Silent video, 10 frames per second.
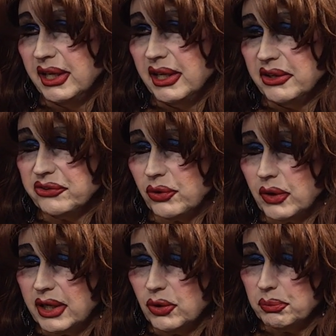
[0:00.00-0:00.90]
So I
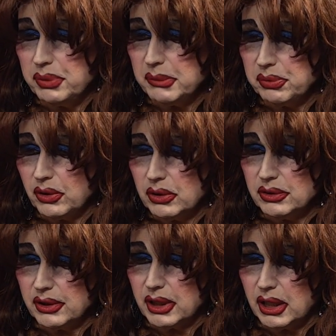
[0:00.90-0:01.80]
hope people
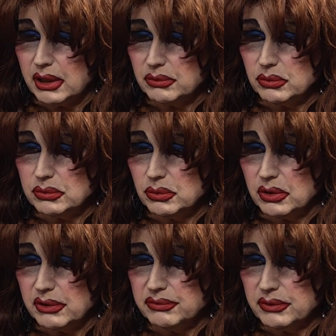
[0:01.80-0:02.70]
uh, will
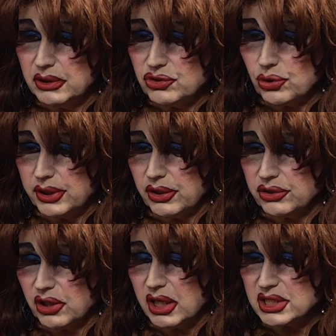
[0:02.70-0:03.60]
have enjoyed our
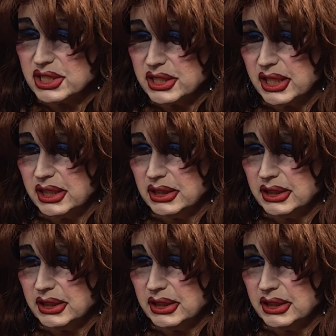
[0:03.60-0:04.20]
talk today.